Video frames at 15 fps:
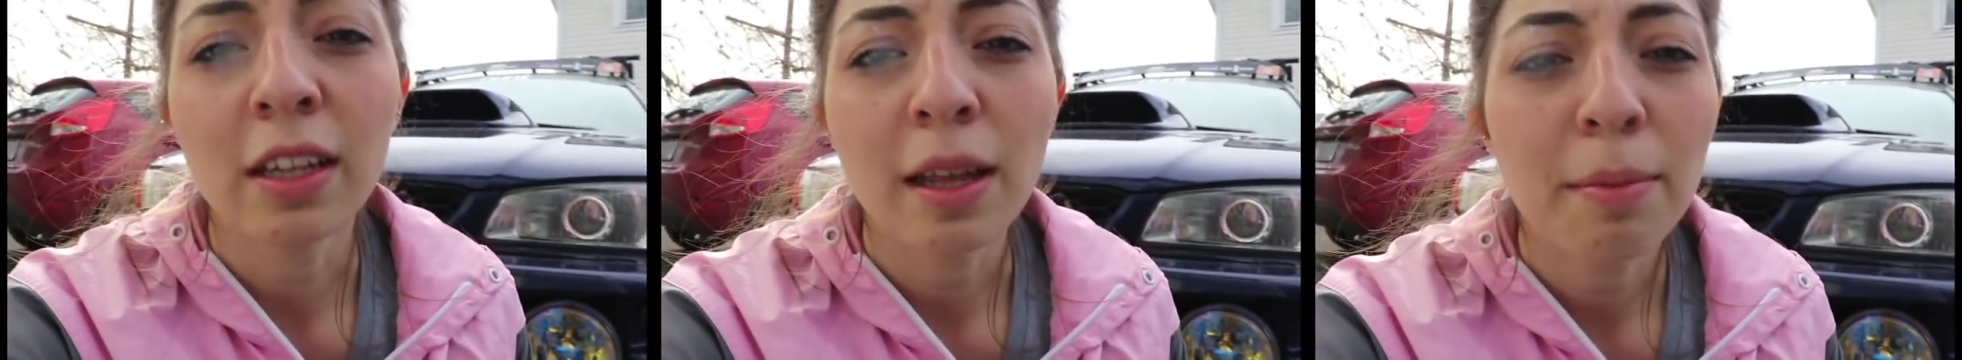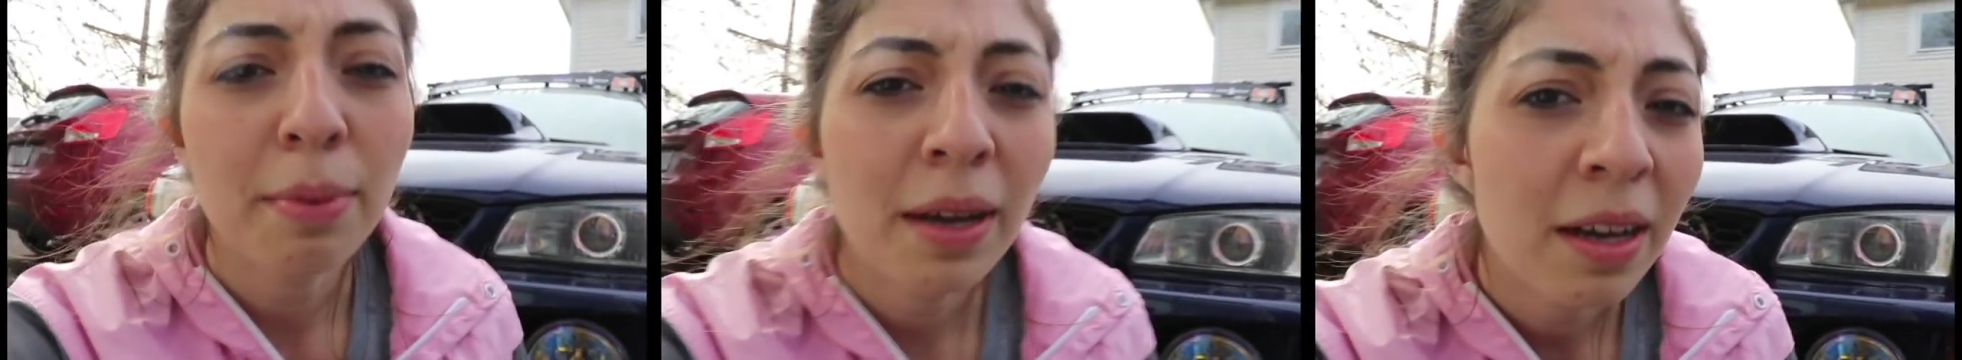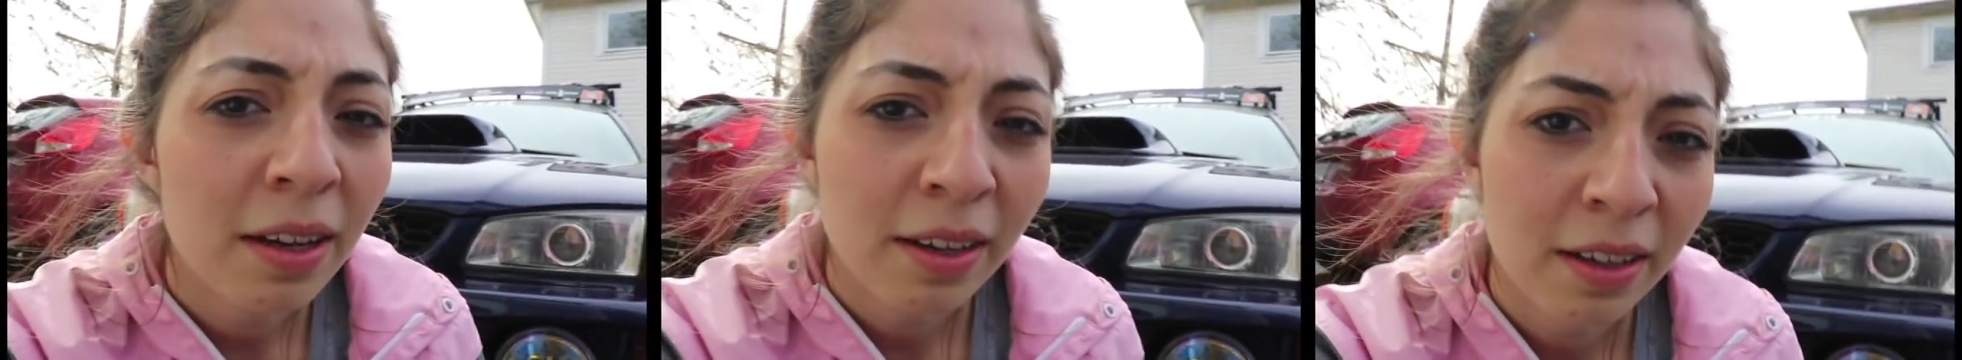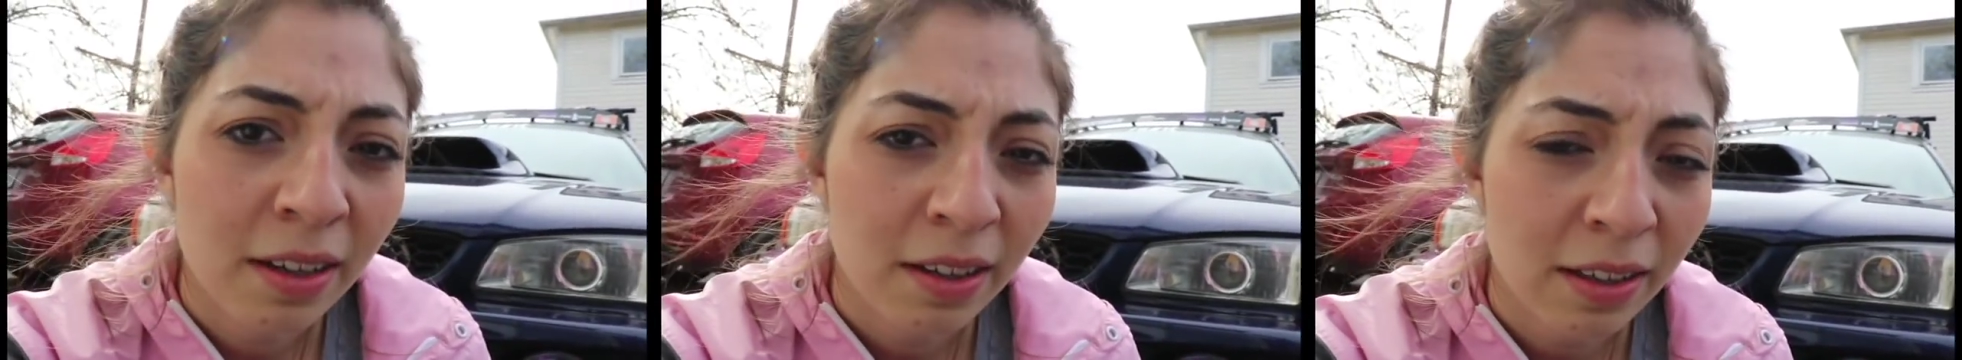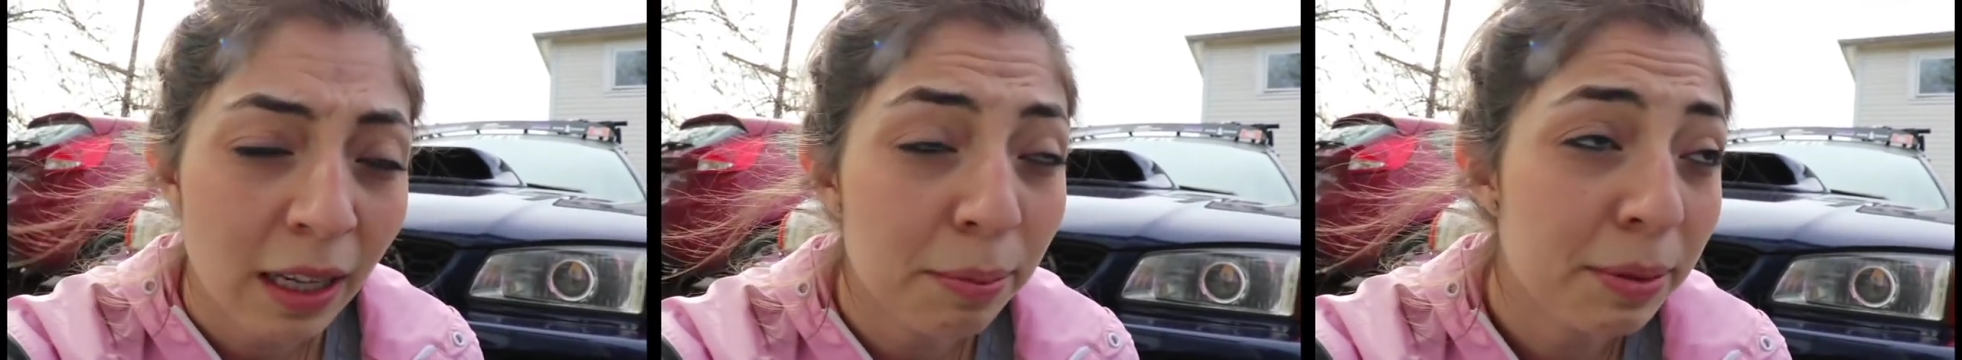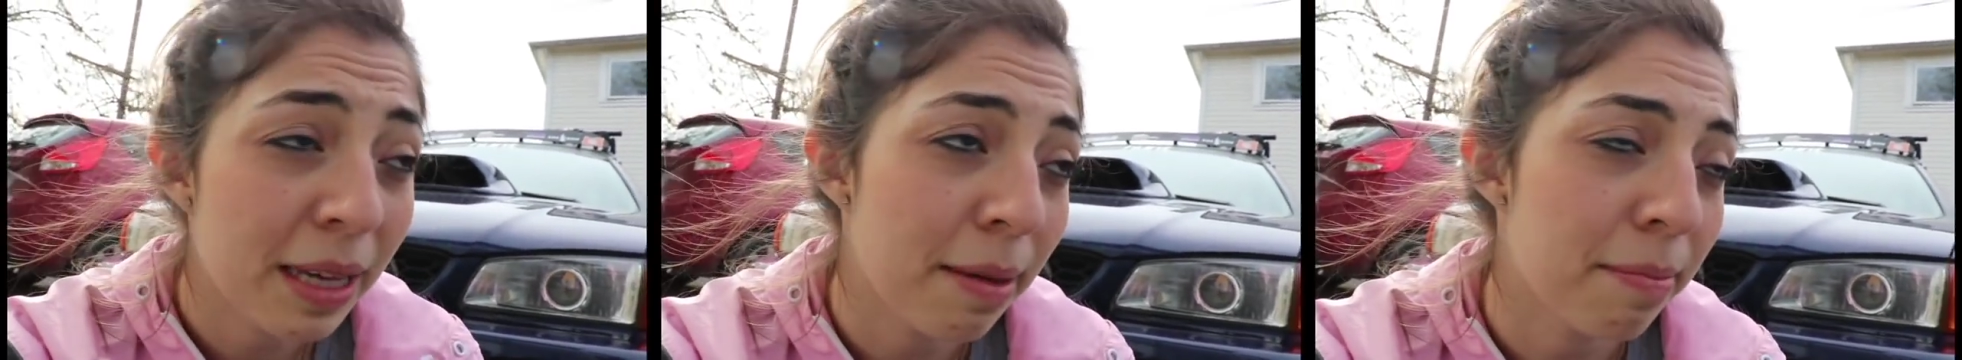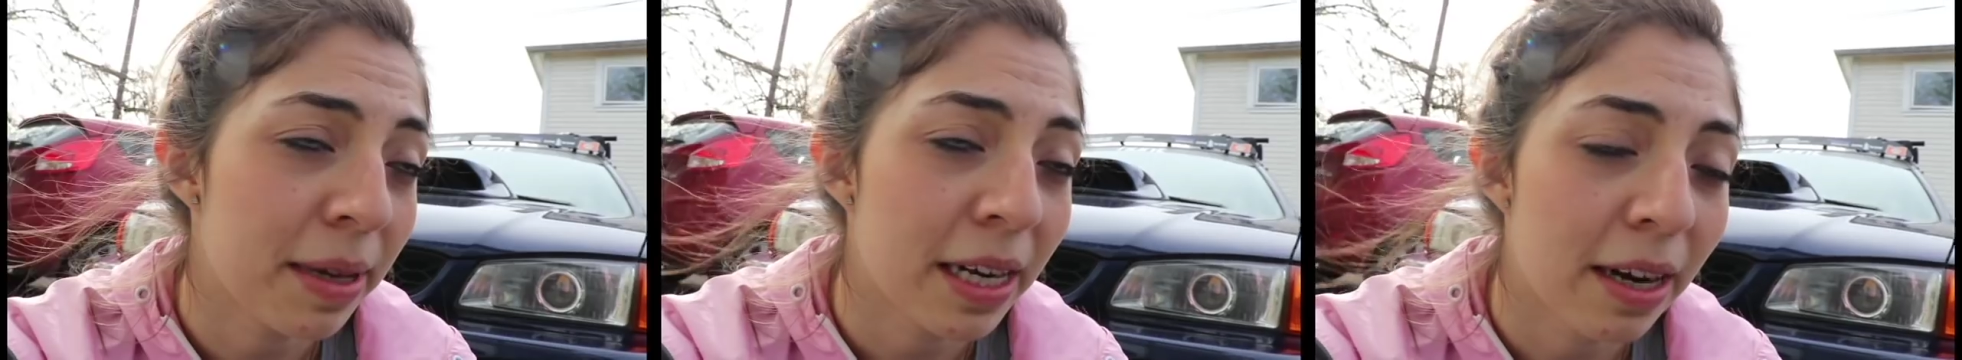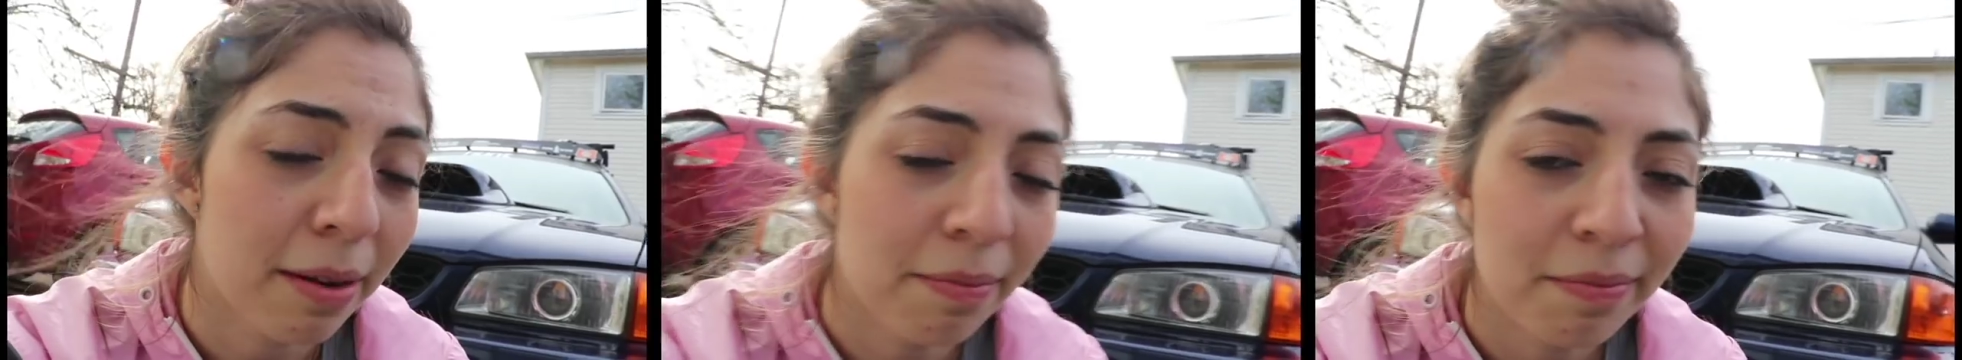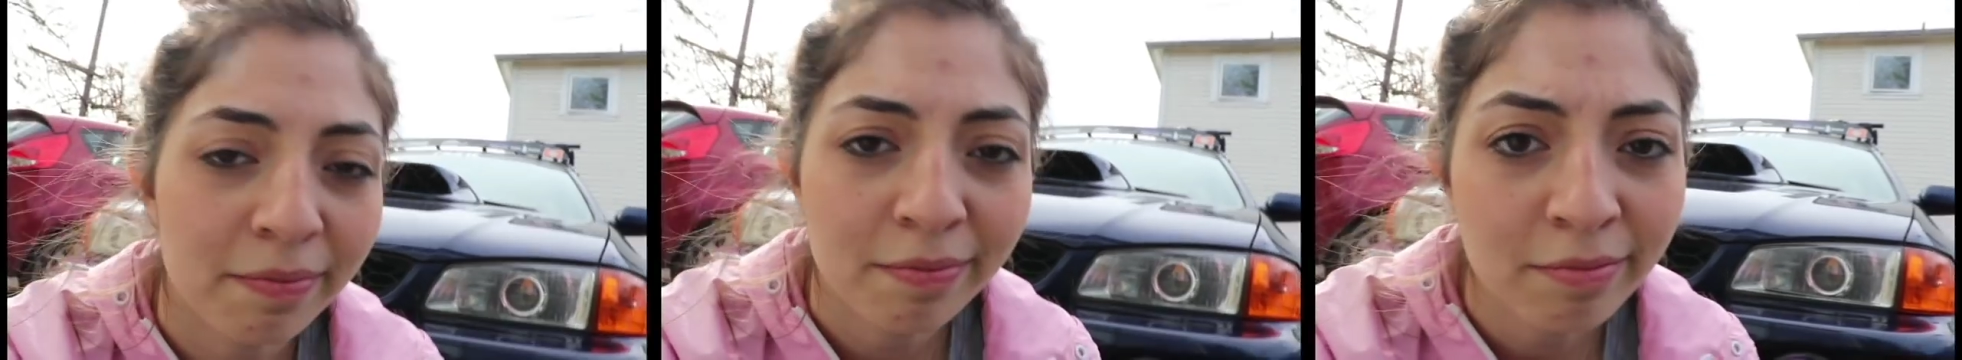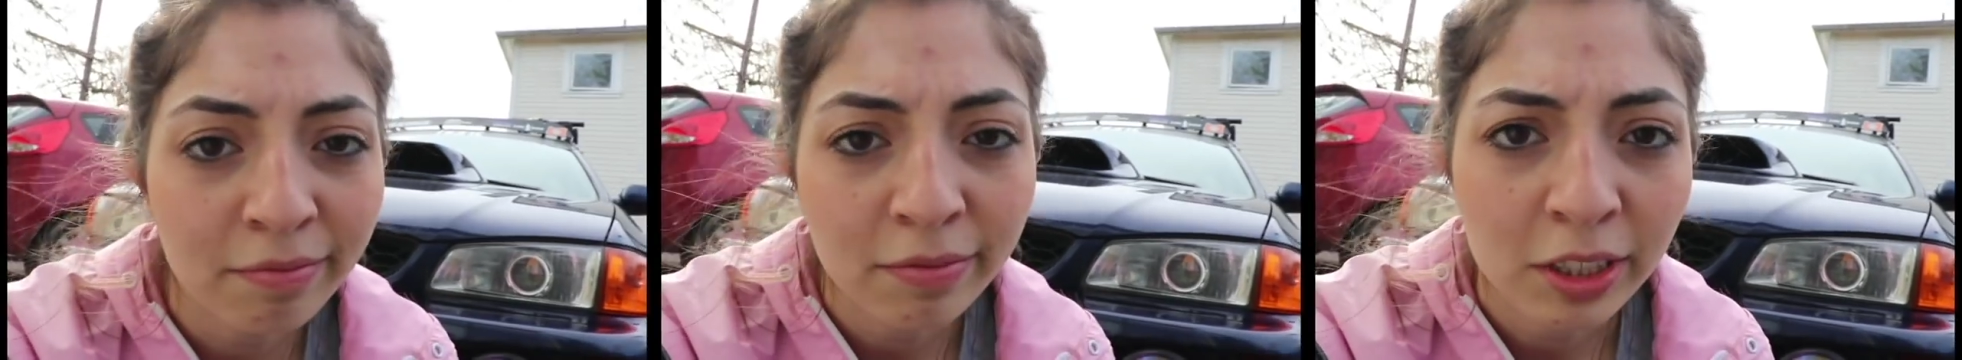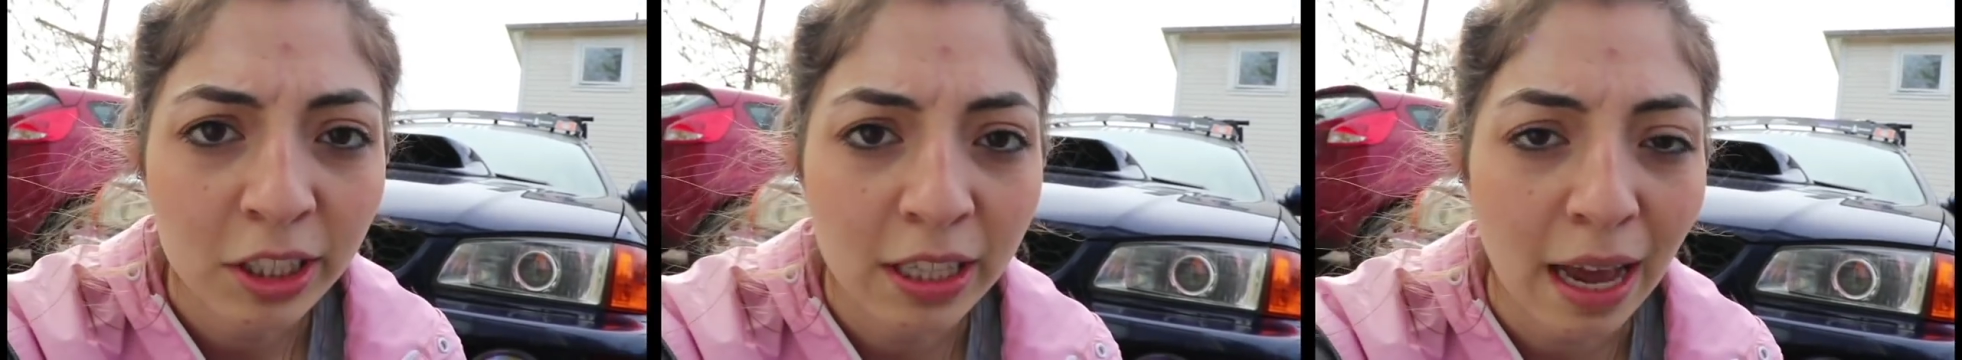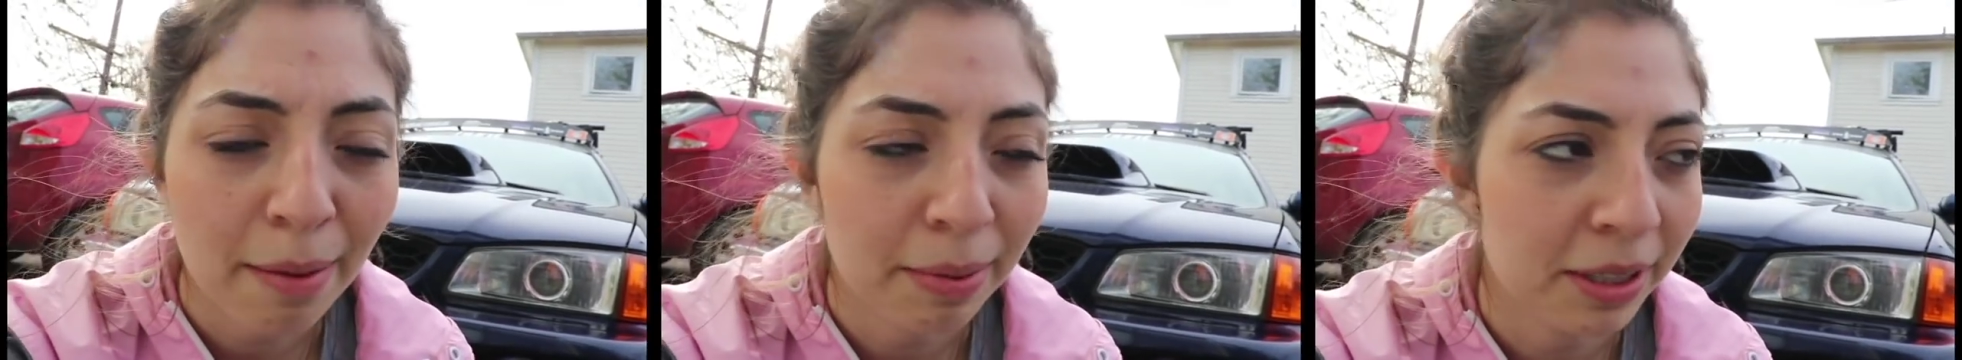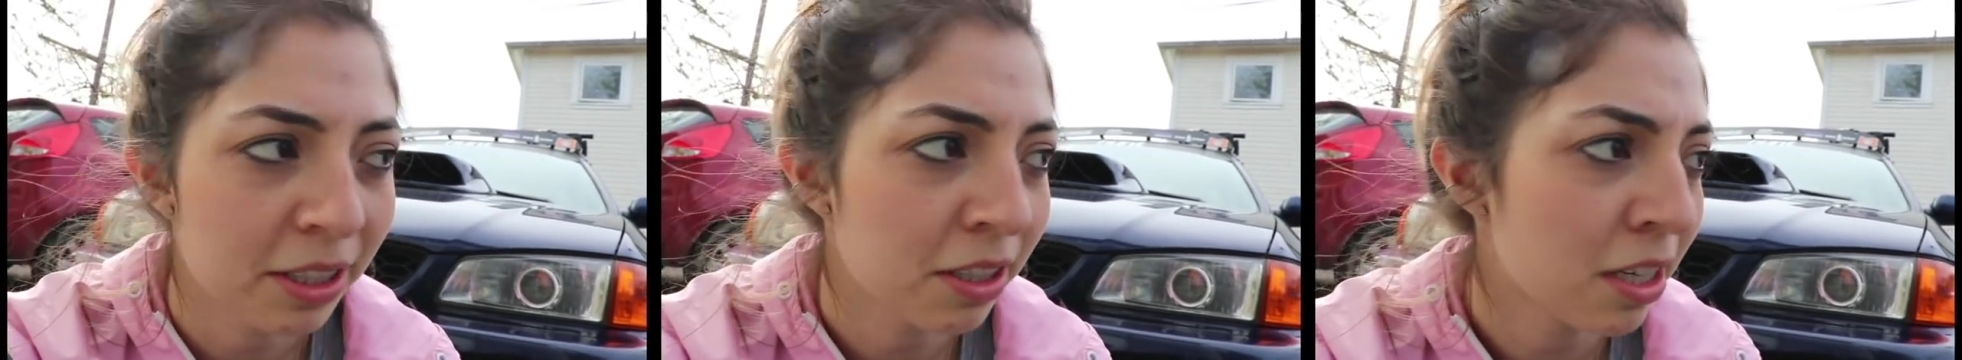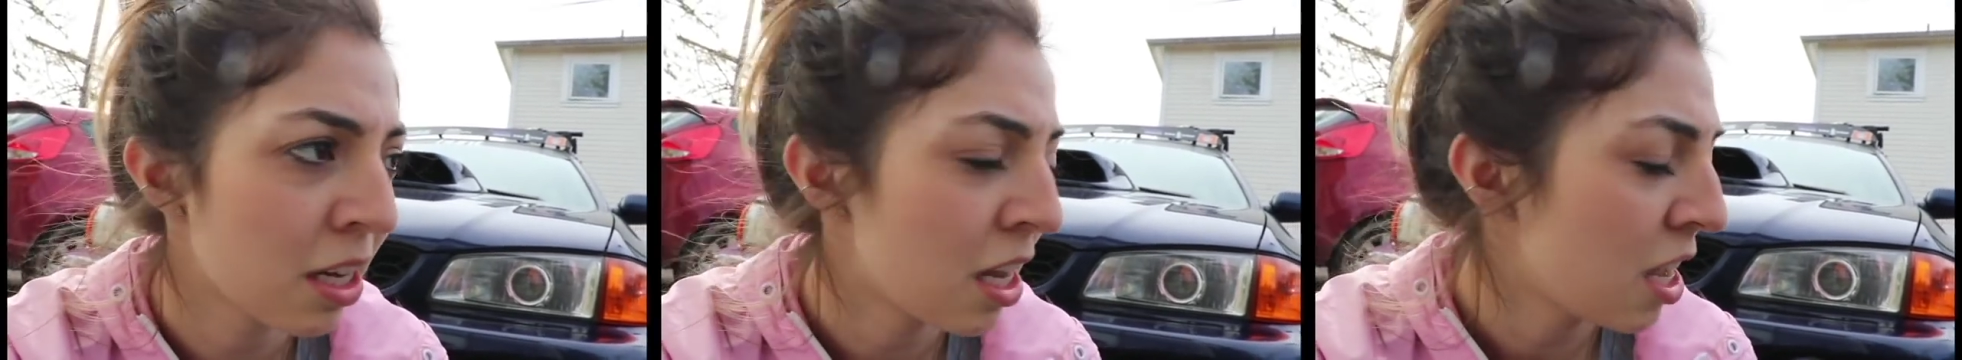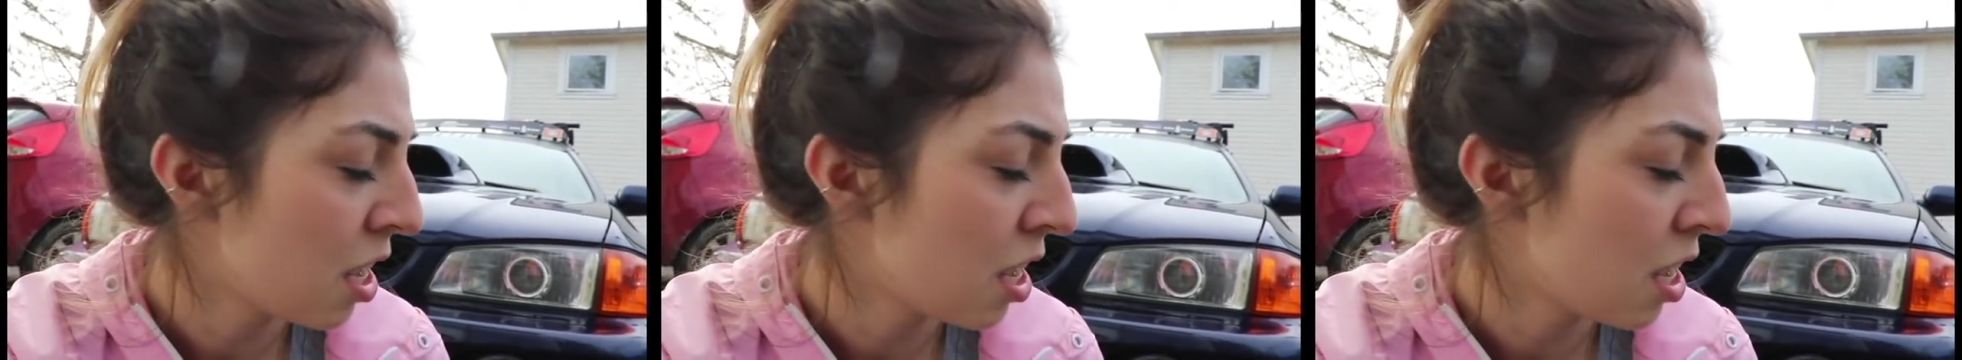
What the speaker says: lips get beat up. It just happens.